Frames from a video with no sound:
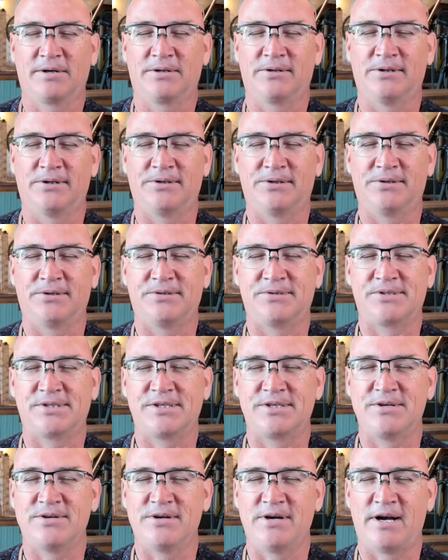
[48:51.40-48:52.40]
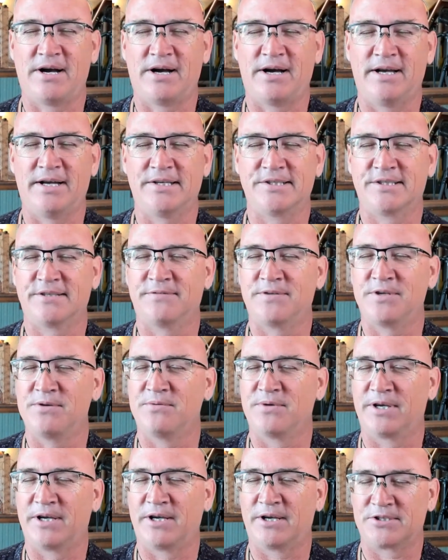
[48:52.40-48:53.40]
closing your eyes if you
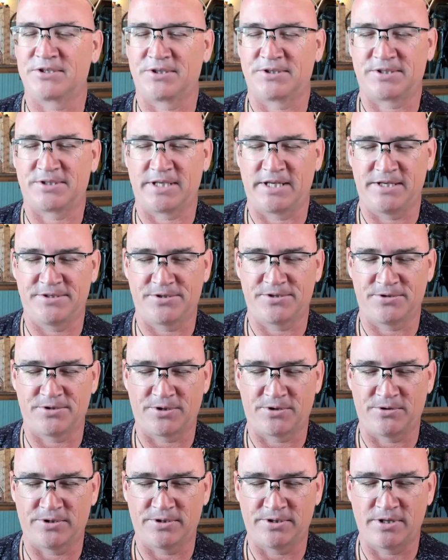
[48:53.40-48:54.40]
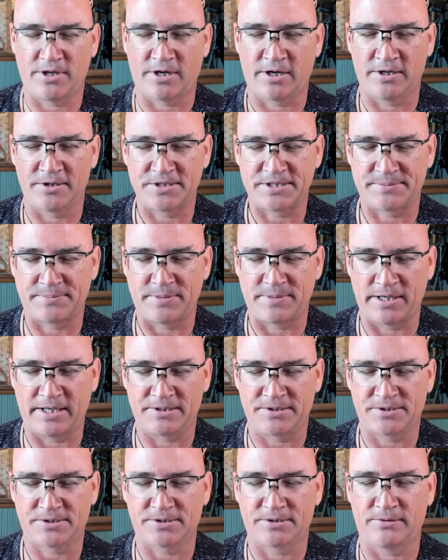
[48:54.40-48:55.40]
wish. It's easier to go into the heart
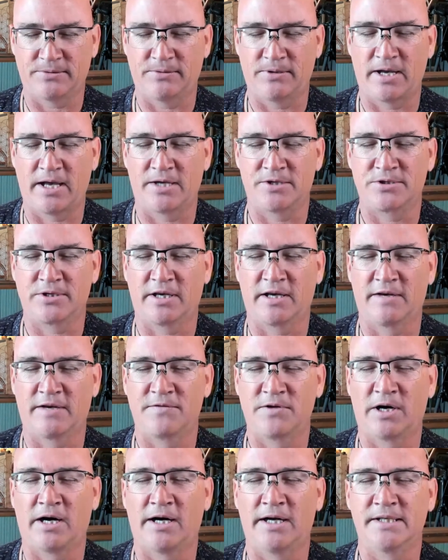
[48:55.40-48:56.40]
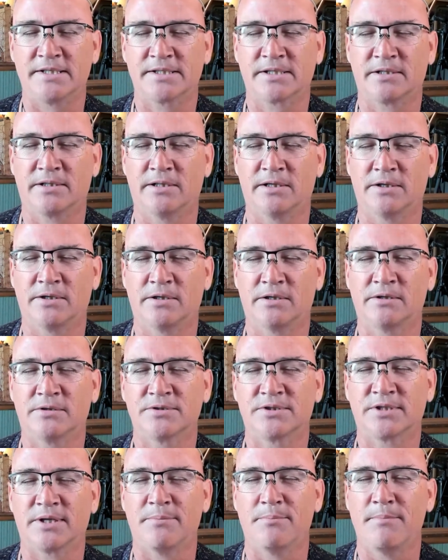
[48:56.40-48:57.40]
space. So, as you have your eyes
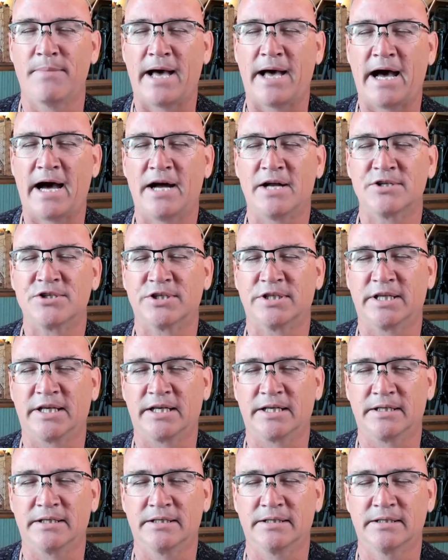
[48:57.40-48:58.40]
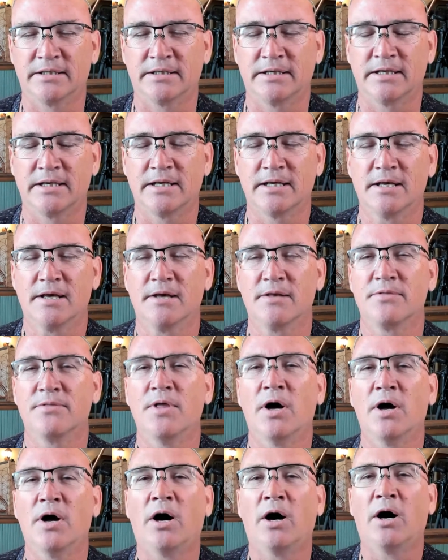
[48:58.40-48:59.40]
closed, imagining
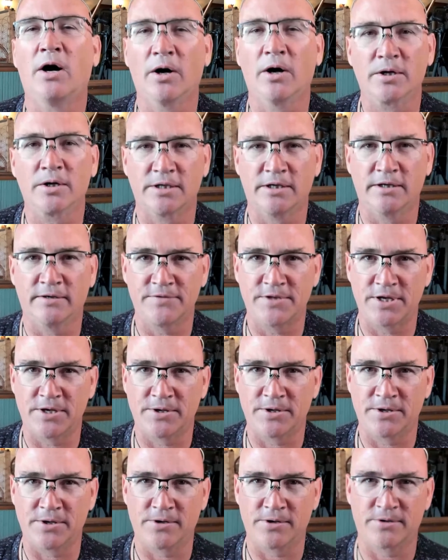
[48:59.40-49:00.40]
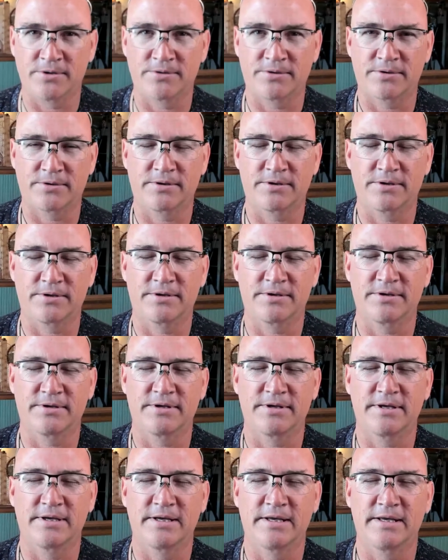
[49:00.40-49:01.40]
the heart of the earth
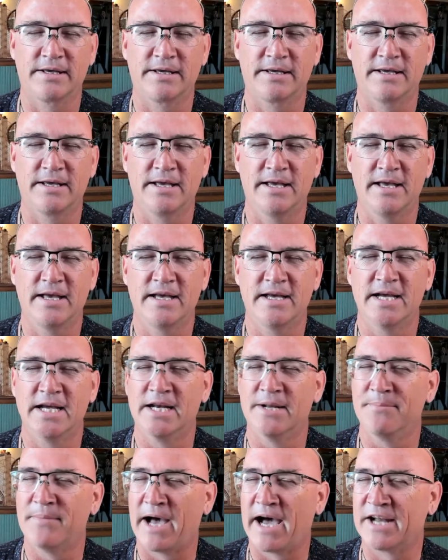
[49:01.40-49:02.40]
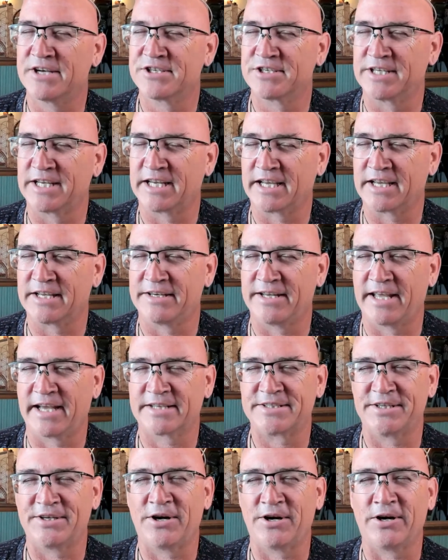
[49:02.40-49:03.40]
and imagining
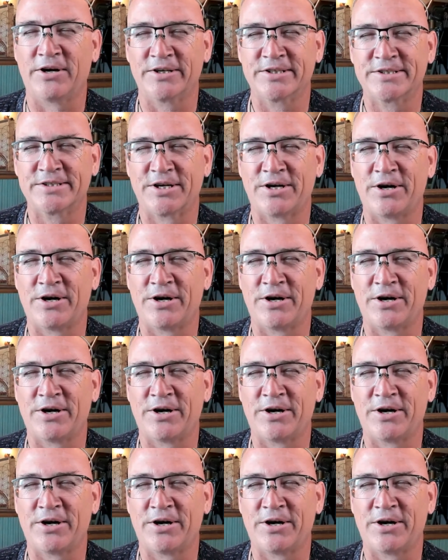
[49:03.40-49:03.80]
connecting heart to